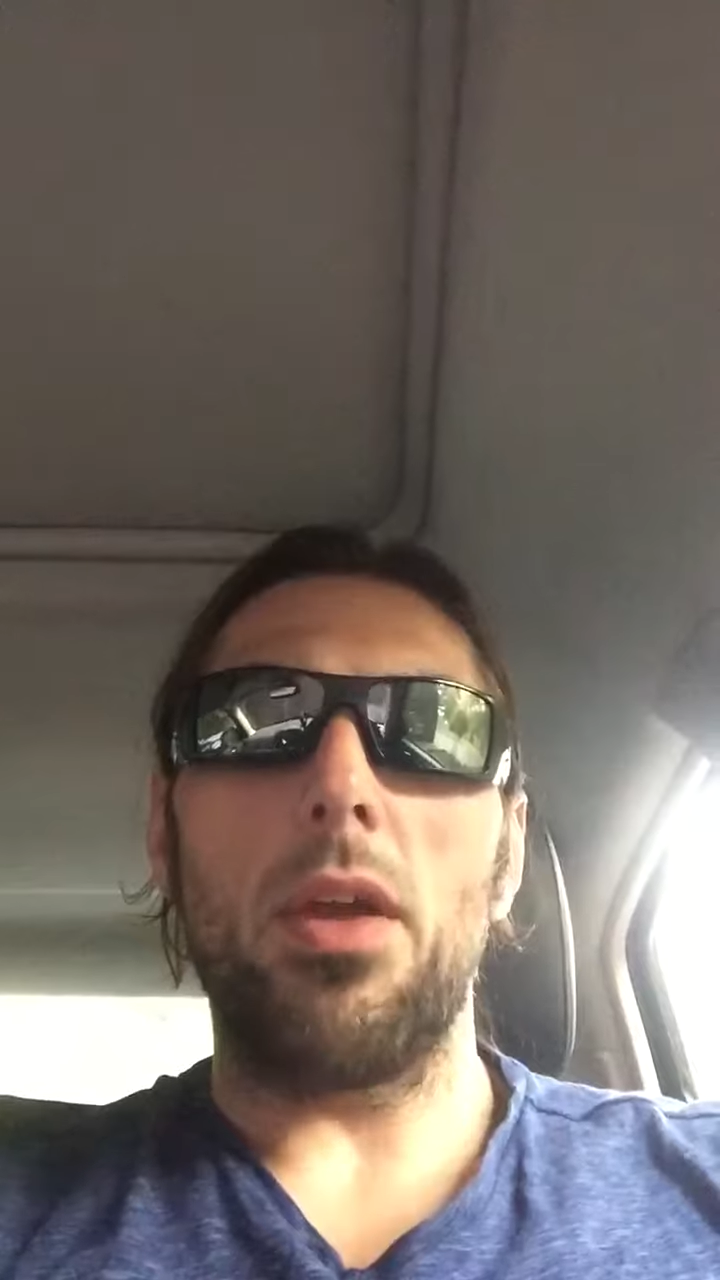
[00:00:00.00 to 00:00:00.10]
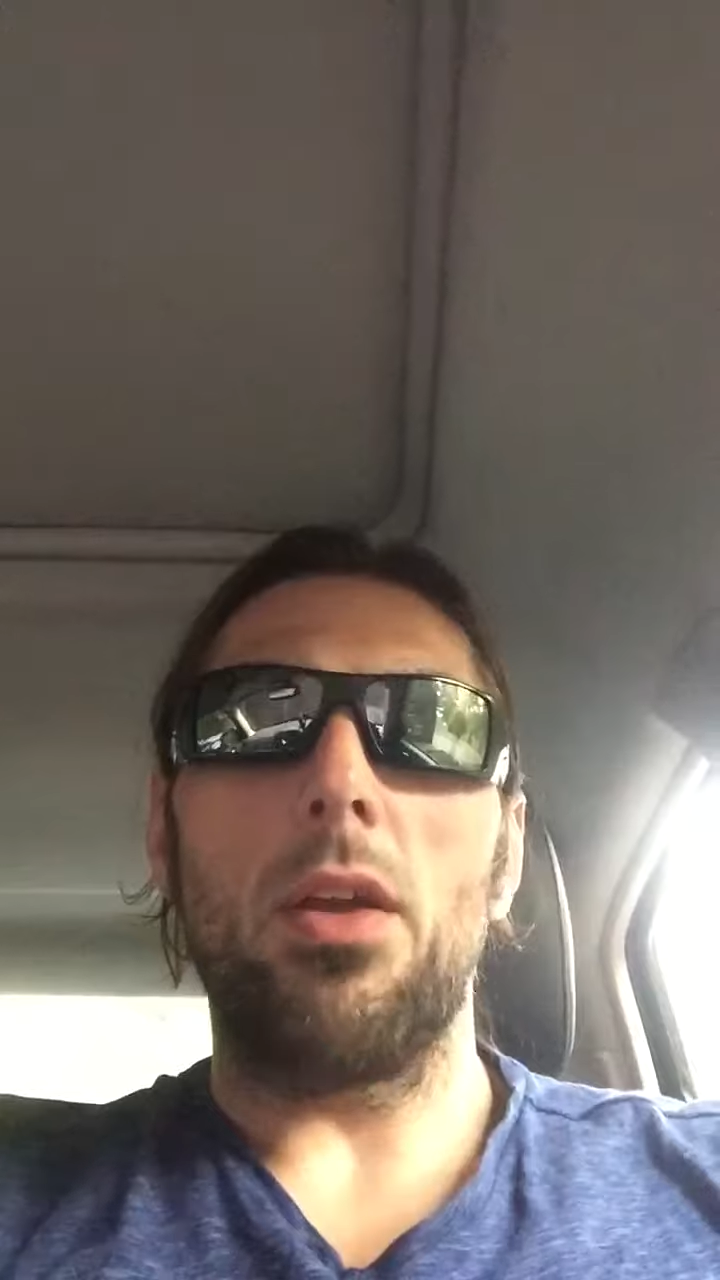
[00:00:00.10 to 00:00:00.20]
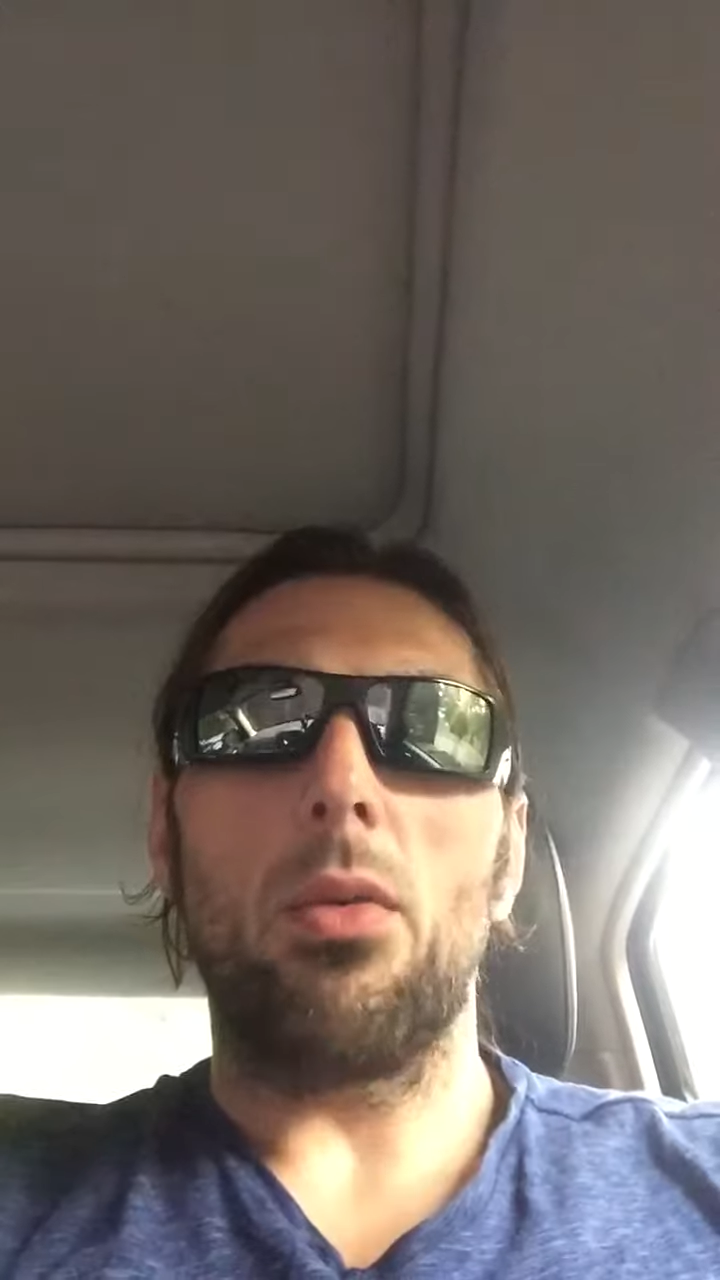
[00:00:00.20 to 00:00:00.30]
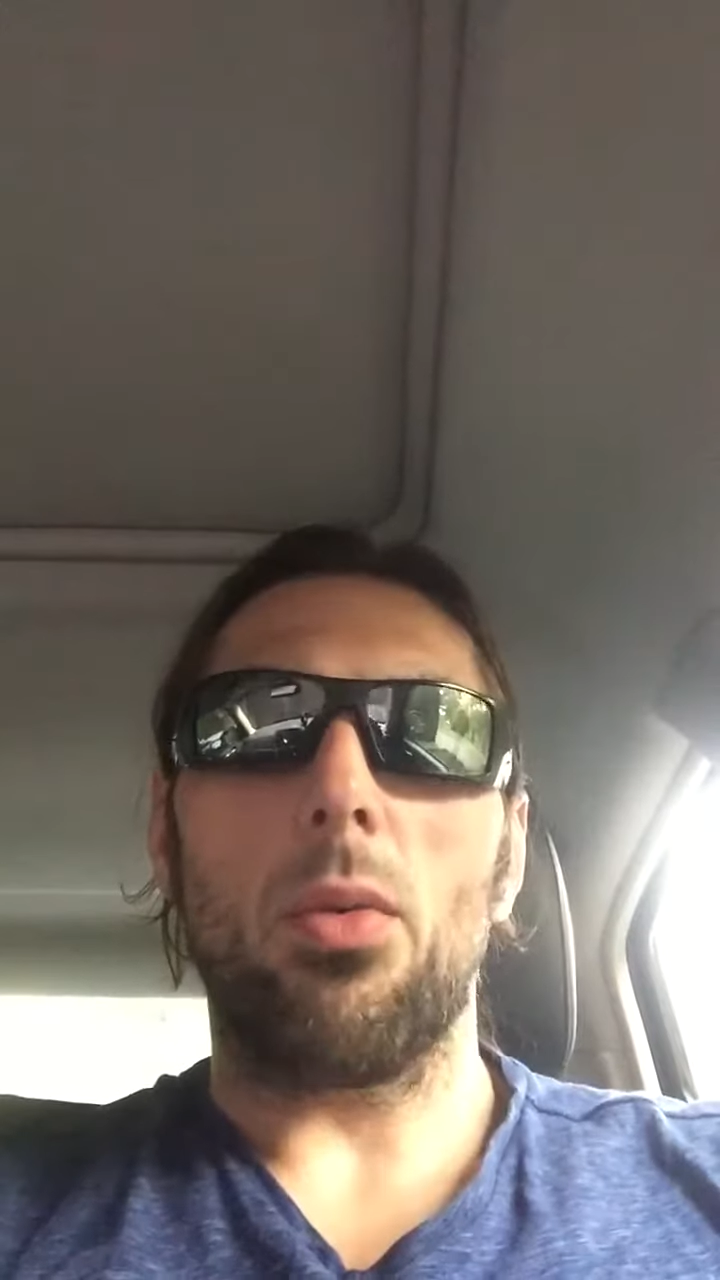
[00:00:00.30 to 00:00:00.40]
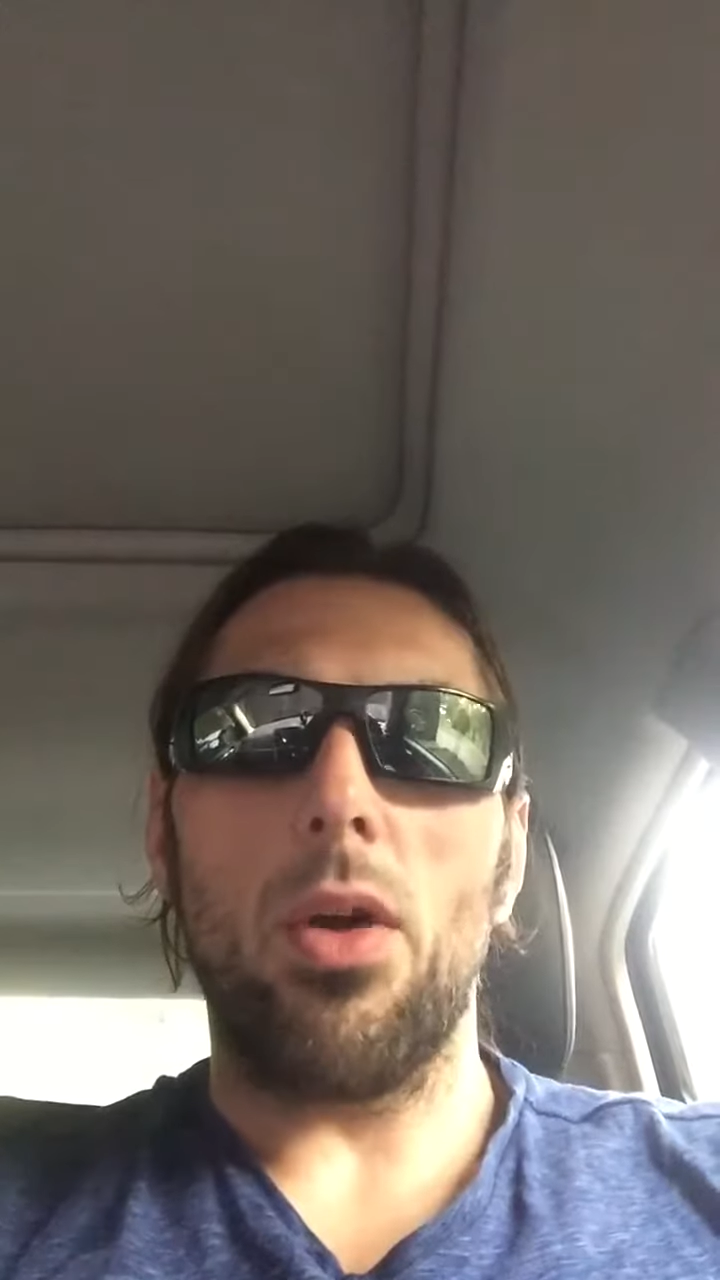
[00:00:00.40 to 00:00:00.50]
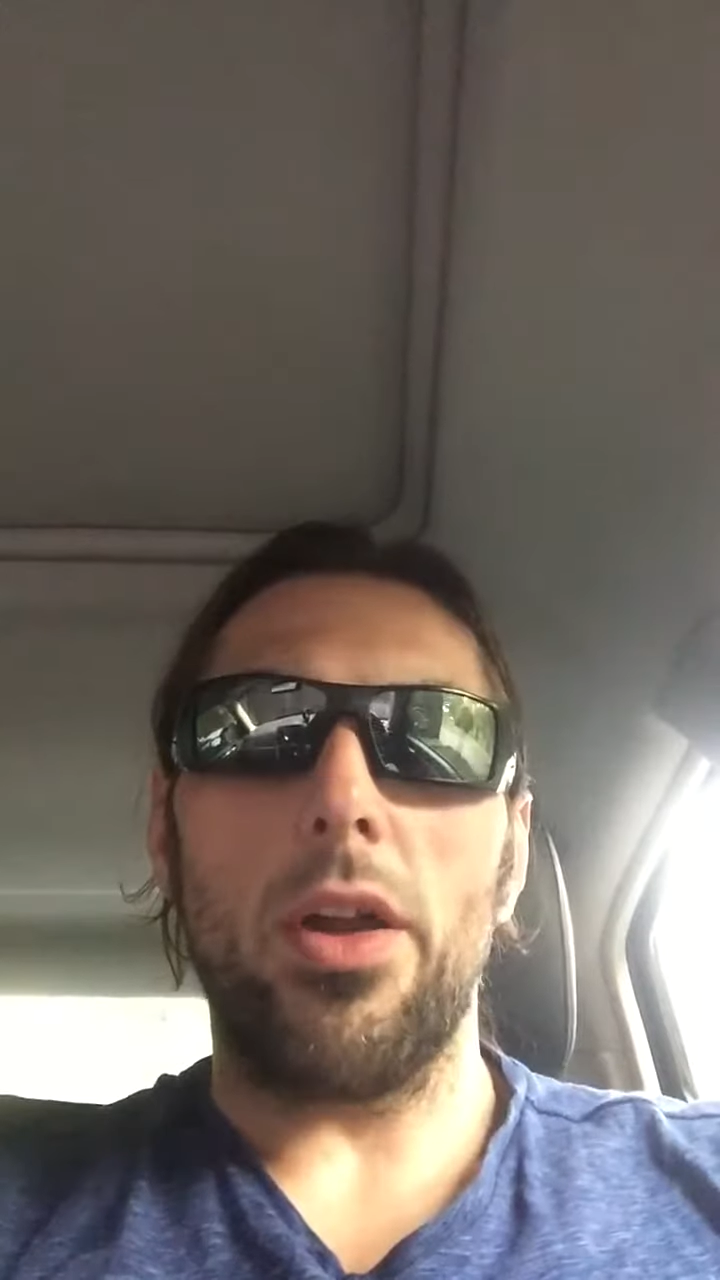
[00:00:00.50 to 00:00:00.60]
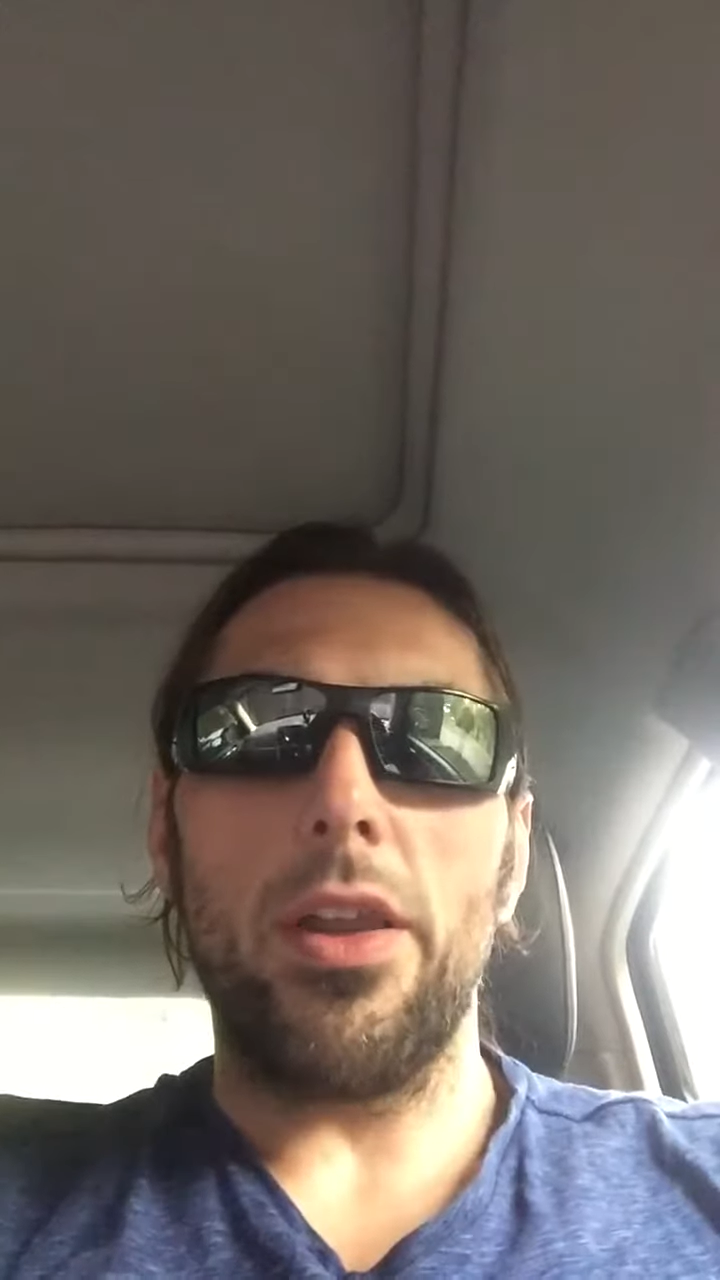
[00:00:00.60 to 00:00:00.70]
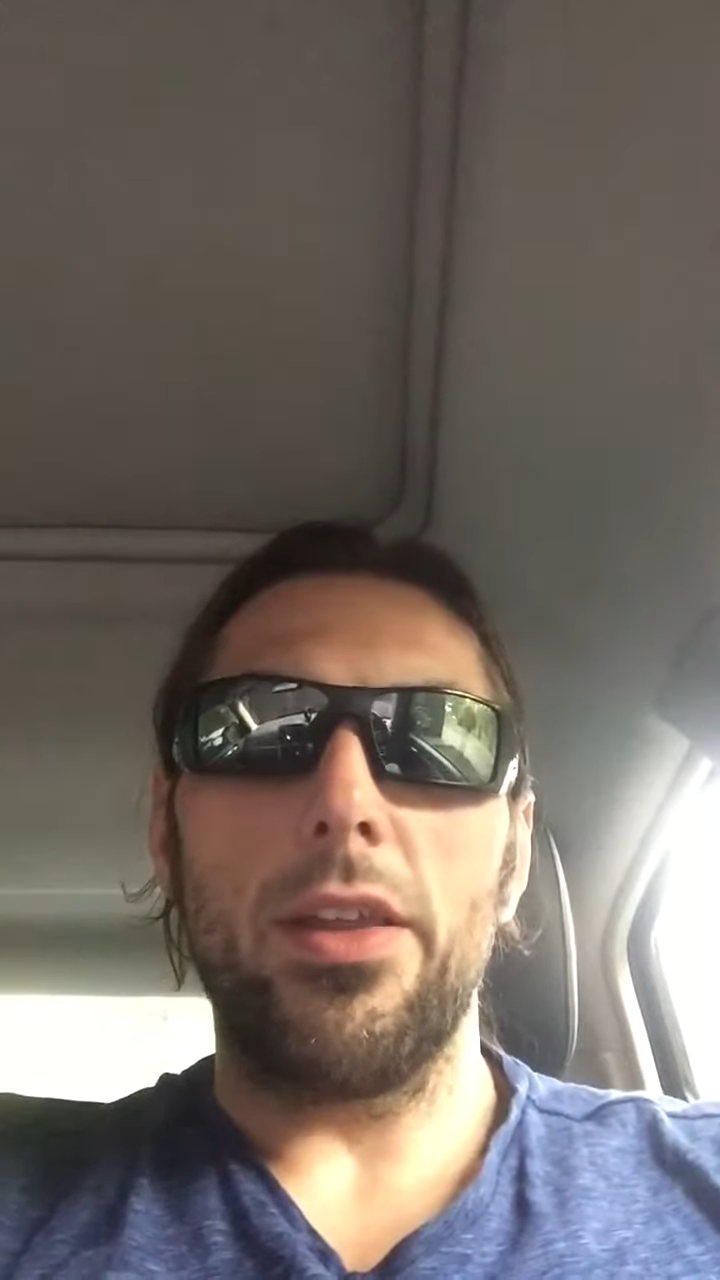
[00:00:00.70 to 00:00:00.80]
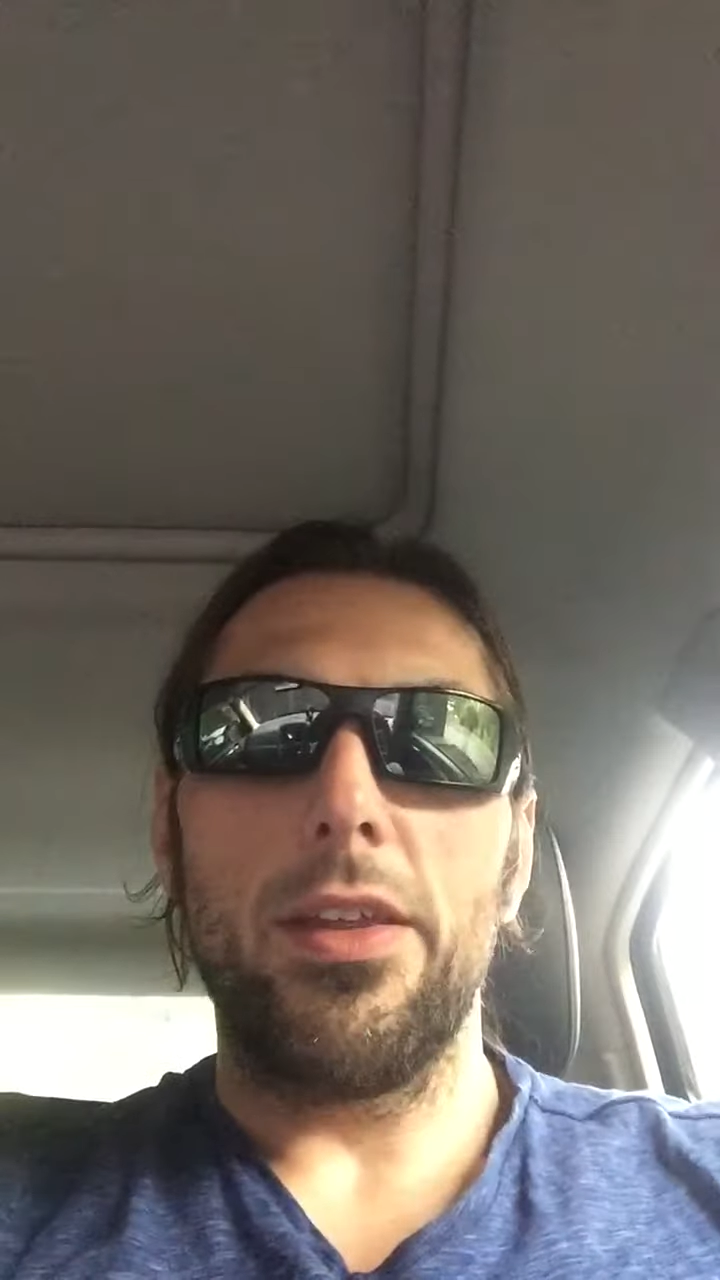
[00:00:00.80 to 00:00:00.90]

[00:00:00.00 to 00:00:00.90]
me run.